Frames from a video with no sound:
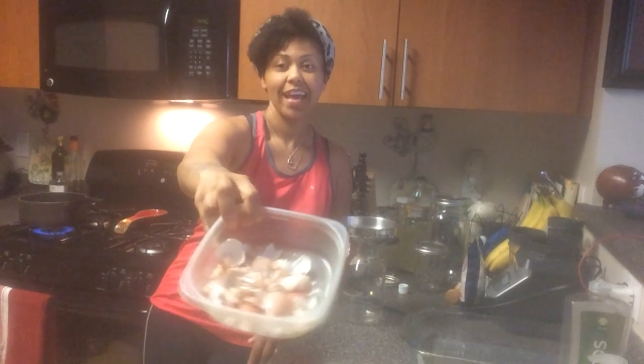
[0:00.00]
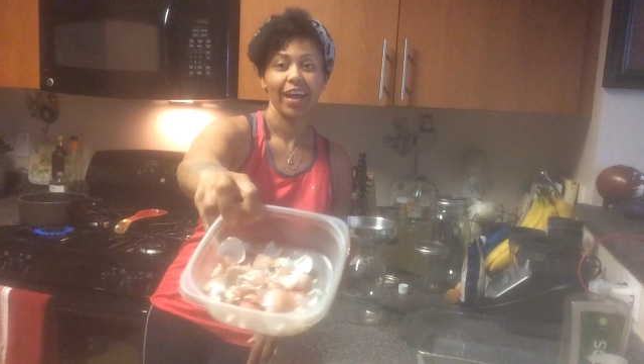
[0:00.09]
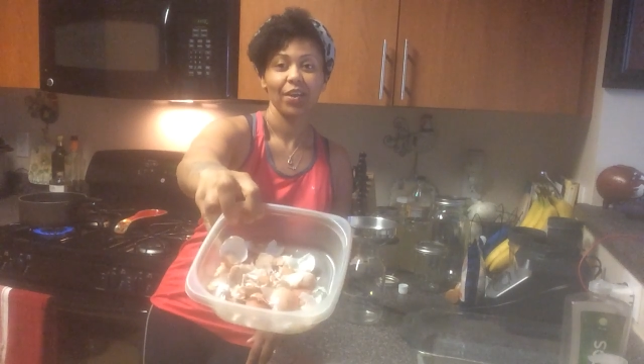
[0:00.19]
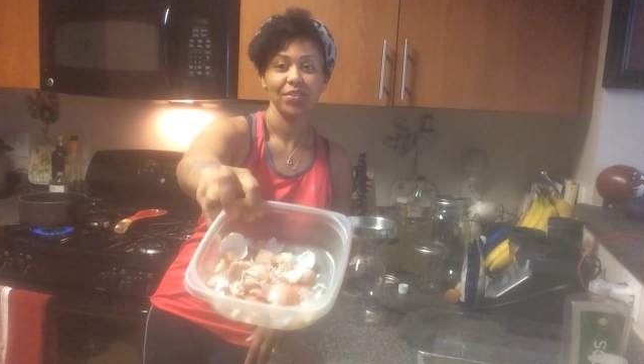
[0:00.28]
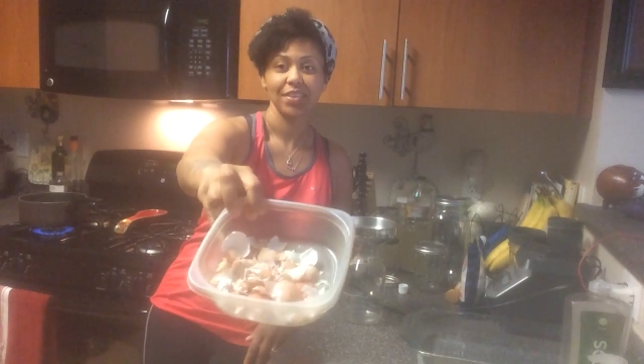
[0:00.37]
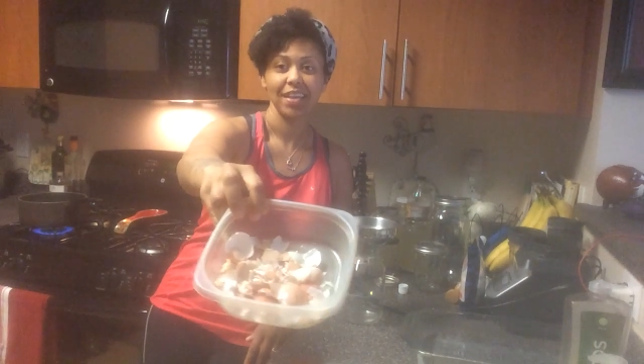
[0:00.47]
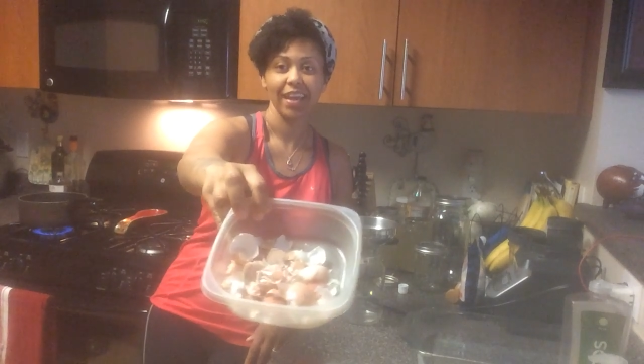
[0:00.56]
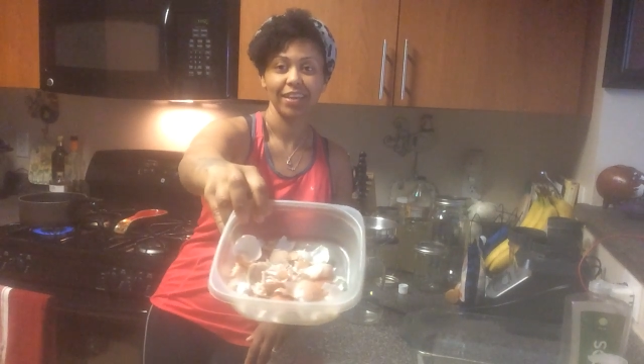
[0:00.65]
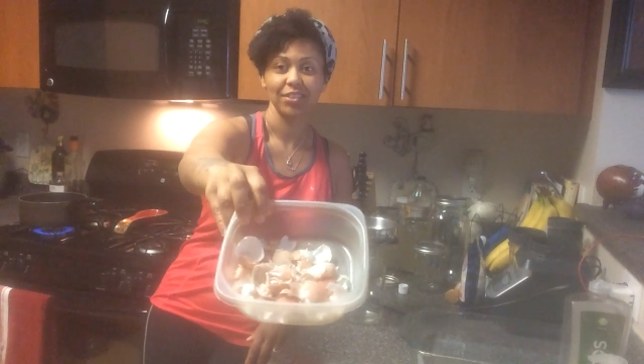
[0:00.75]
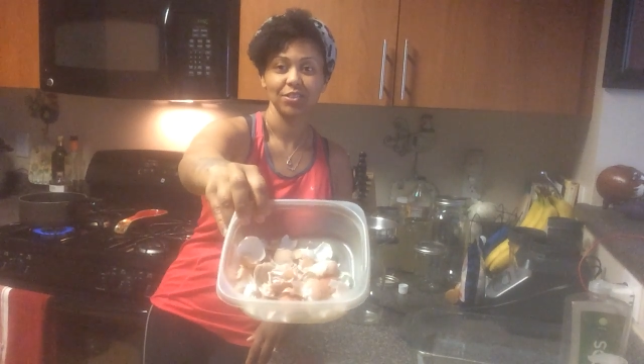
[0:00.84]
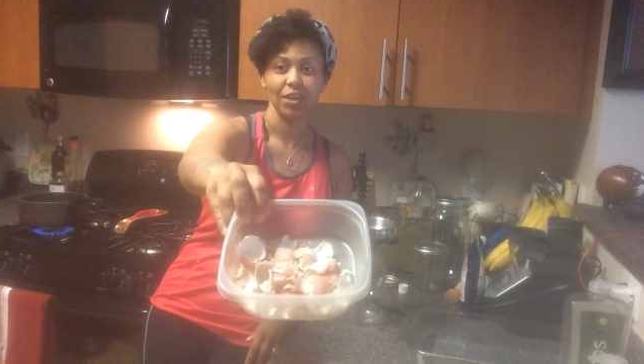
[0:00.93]
healthy
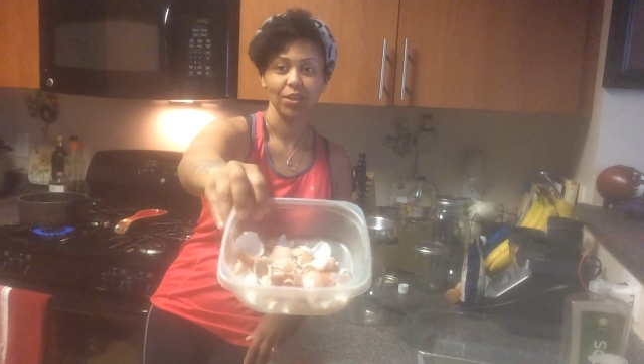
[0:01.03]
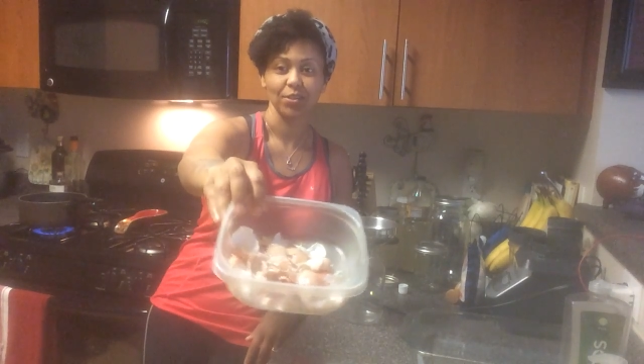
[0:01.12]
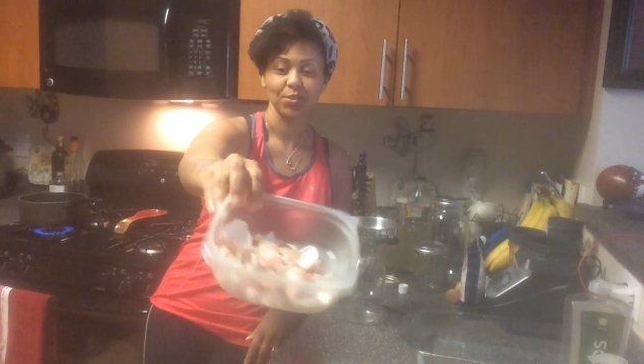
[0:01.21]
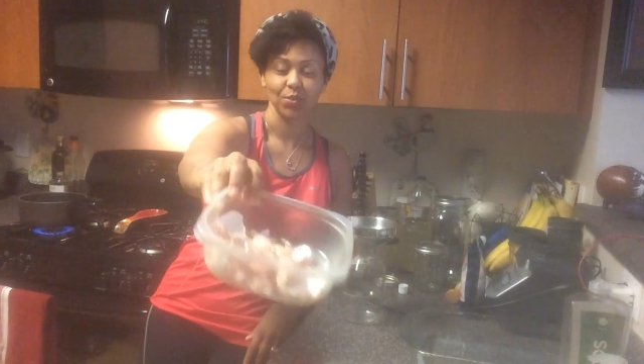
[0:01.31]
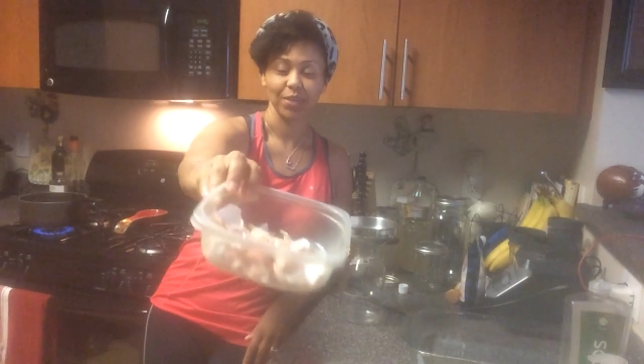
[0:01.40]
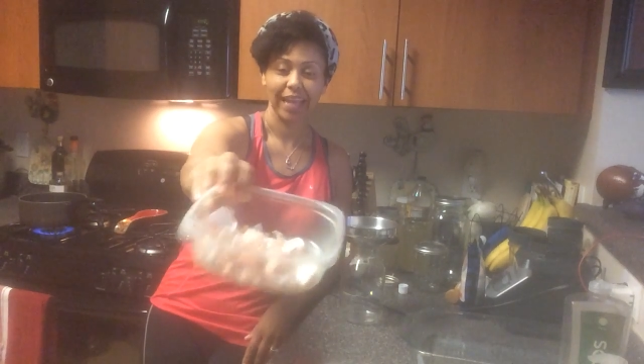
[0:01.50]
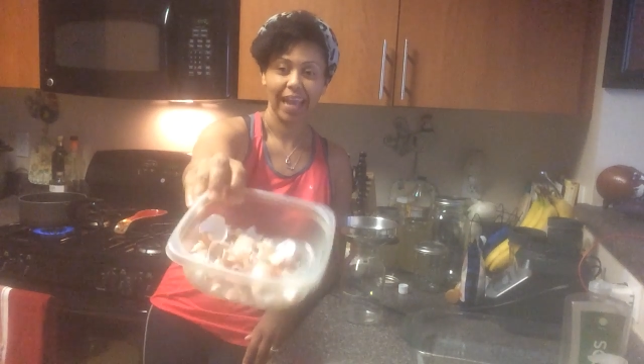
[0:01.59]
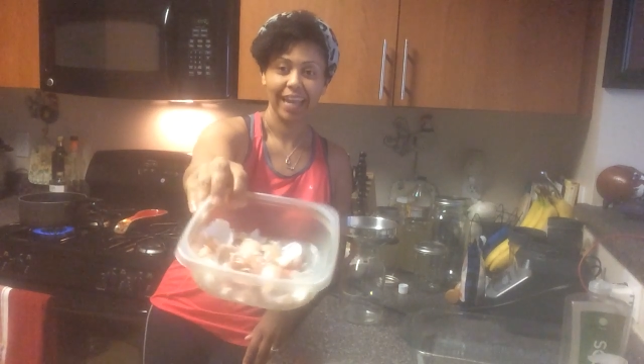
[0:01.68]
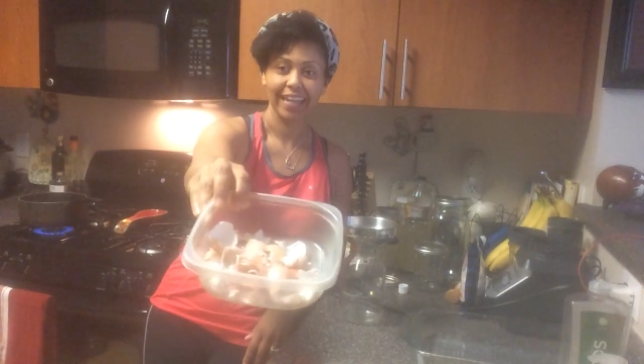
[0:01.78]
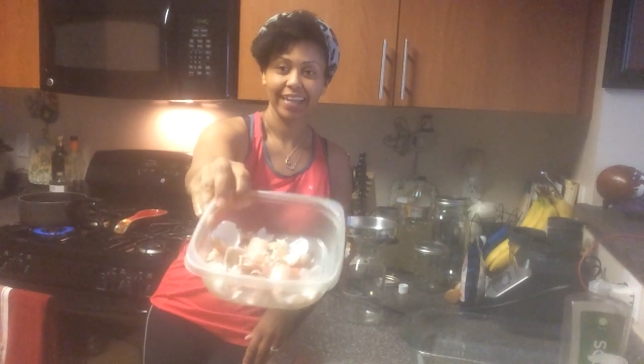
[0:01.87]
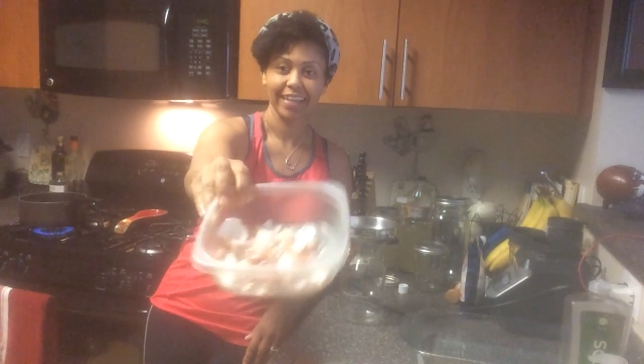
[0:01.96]
eggshells,
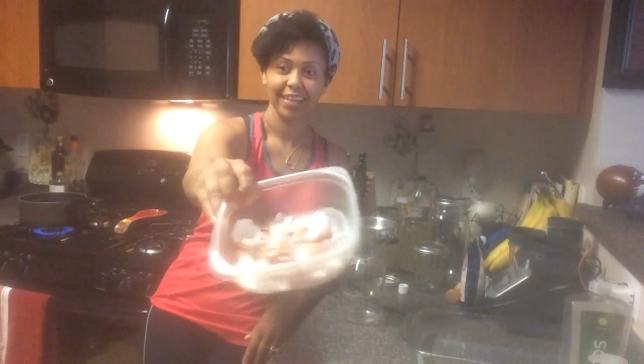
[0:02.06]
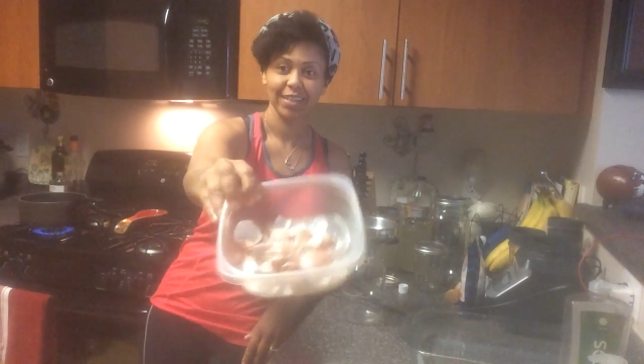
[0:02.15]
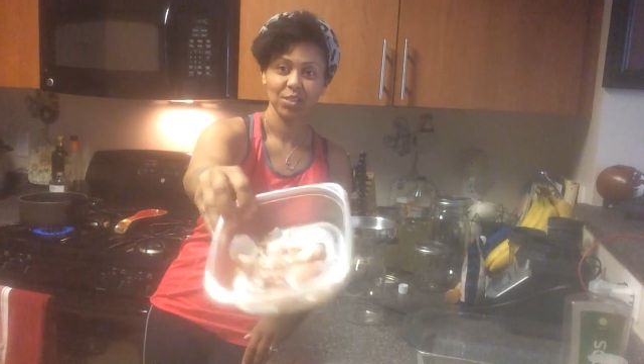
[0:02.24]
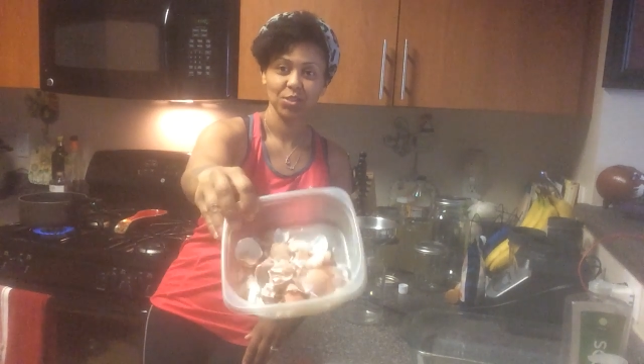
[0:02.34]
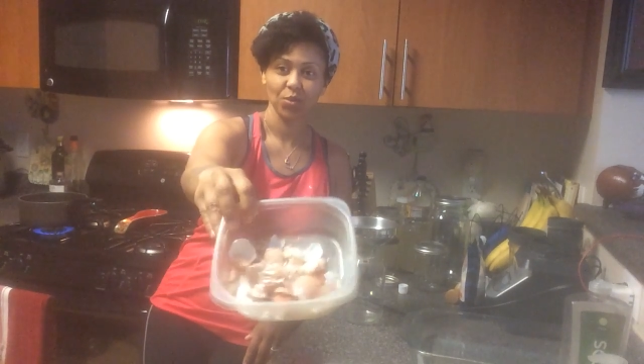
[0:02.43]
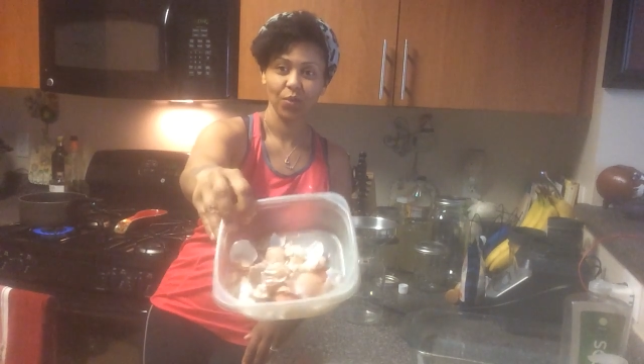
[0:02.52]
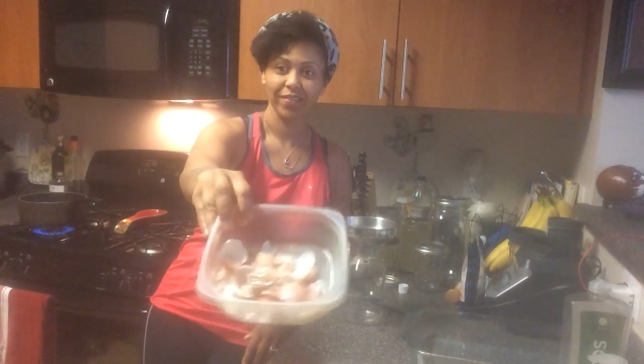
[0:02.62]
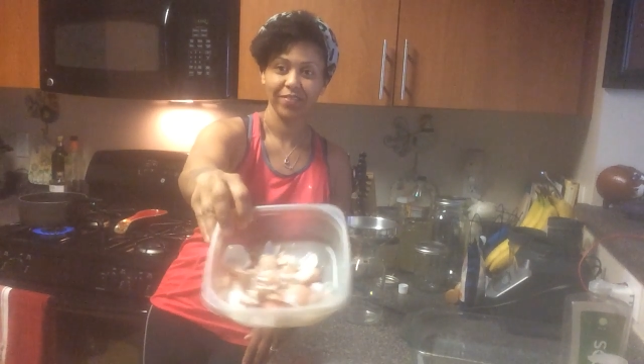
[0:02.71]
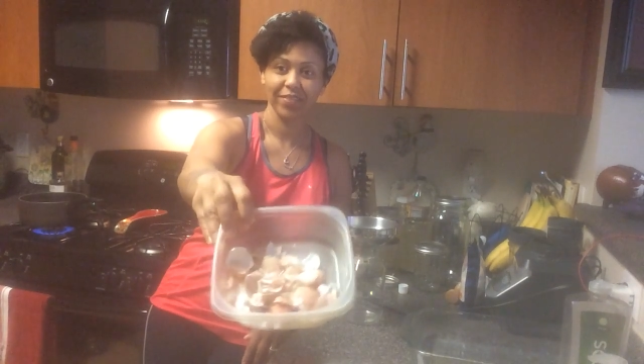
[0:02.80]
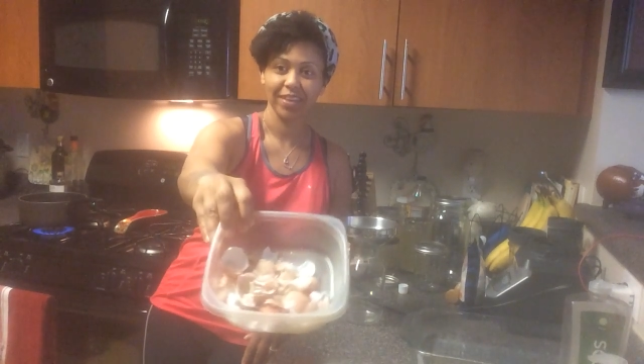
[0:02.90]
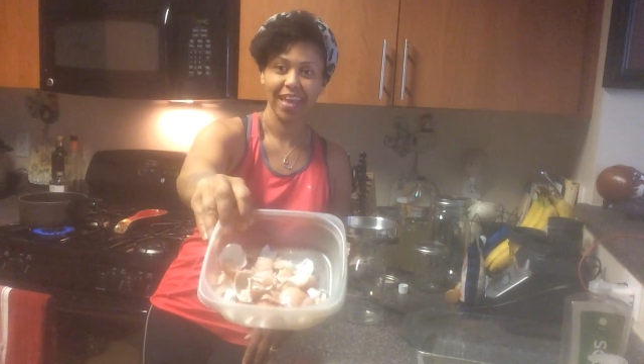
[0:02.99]
organic,
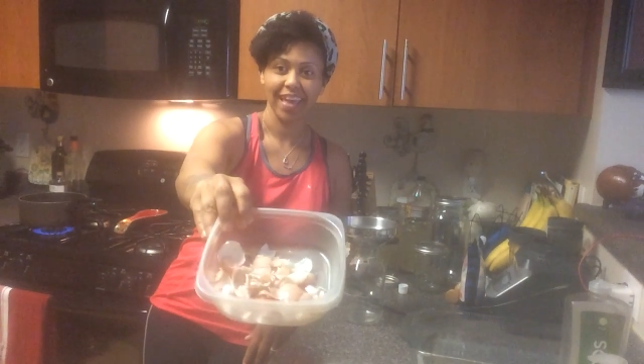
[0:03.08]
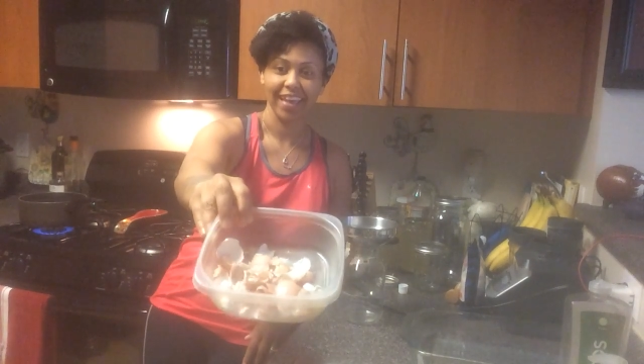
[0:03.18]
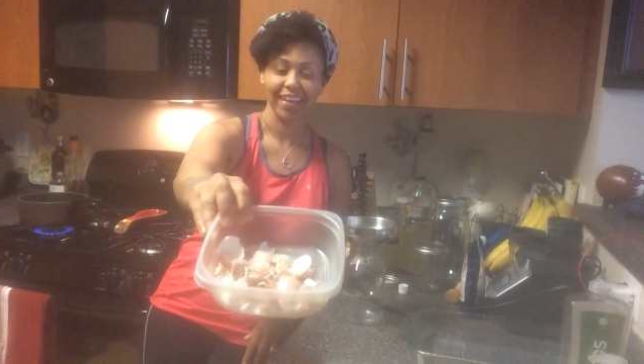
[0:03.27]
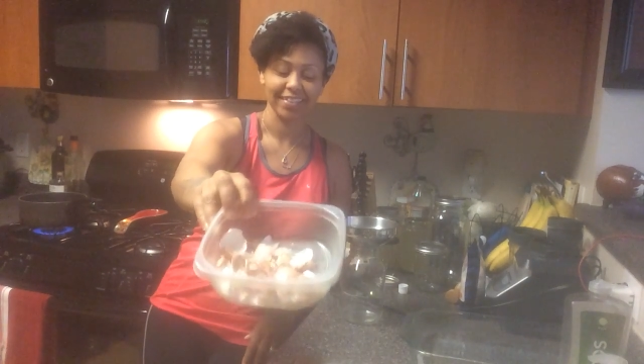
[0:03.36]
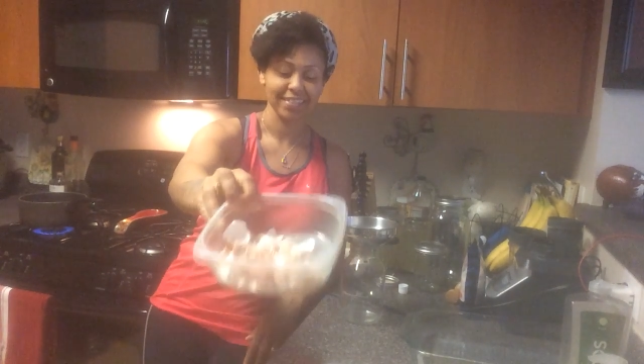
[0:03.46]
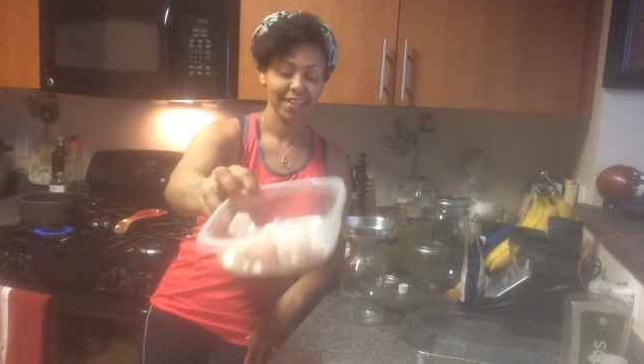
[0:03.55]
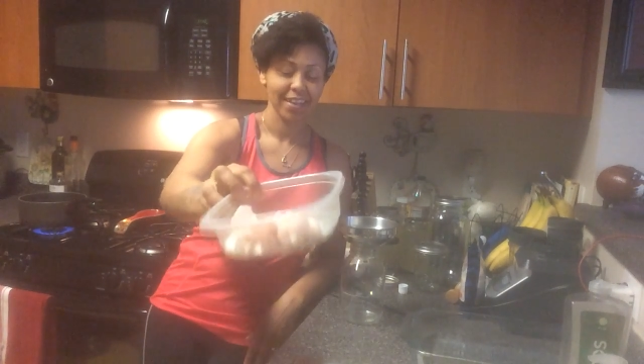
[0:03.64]
soy-free eggs